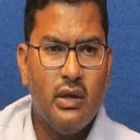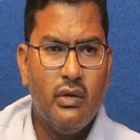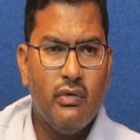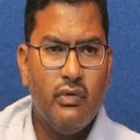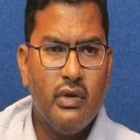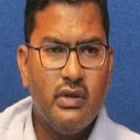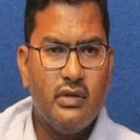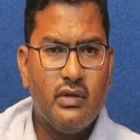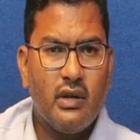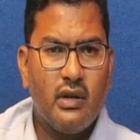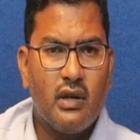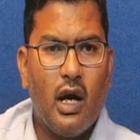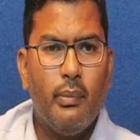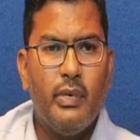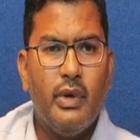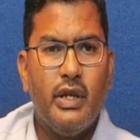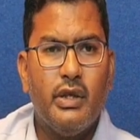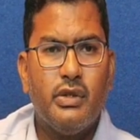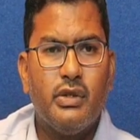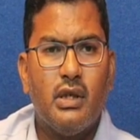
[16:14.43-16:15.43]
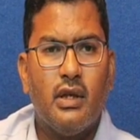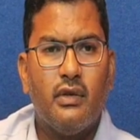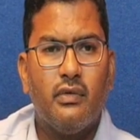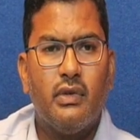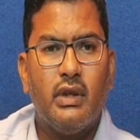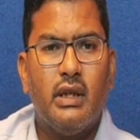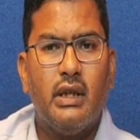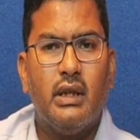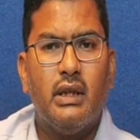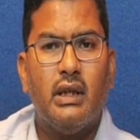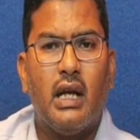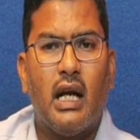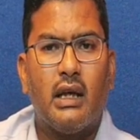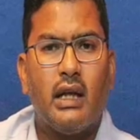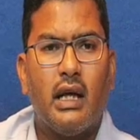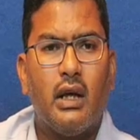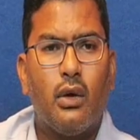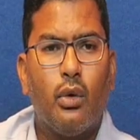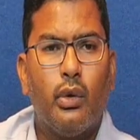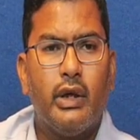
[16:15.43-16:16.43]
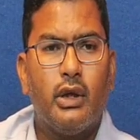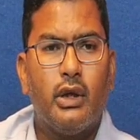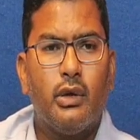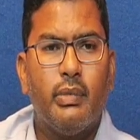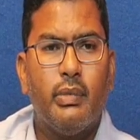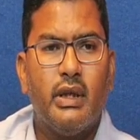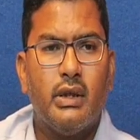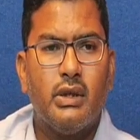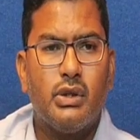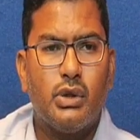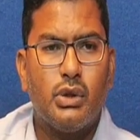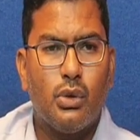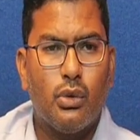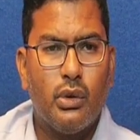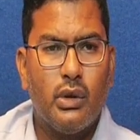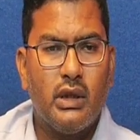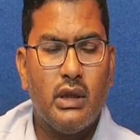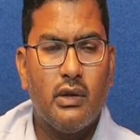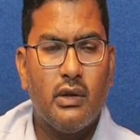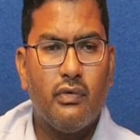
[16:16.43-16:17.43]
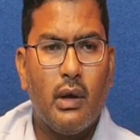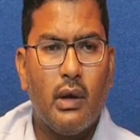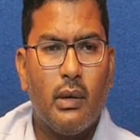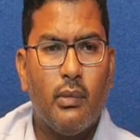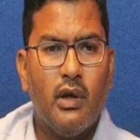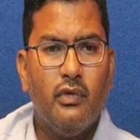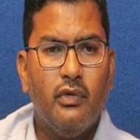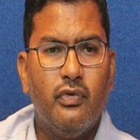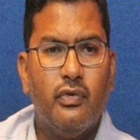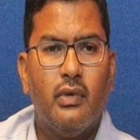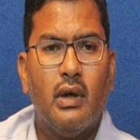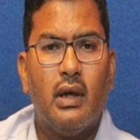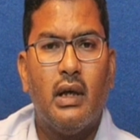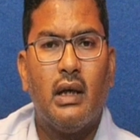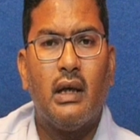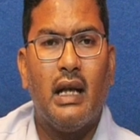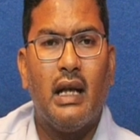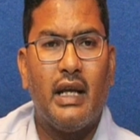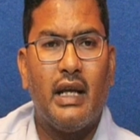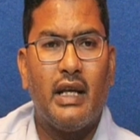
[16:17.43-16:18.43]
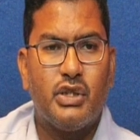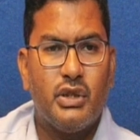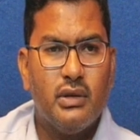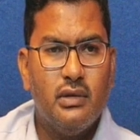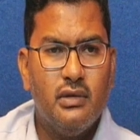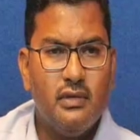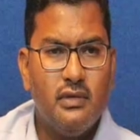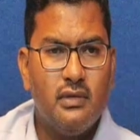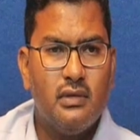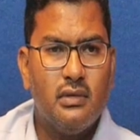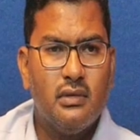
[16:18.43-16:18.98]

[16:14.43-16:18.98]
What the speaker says: is a combination of the data going to be stored in the form of collections,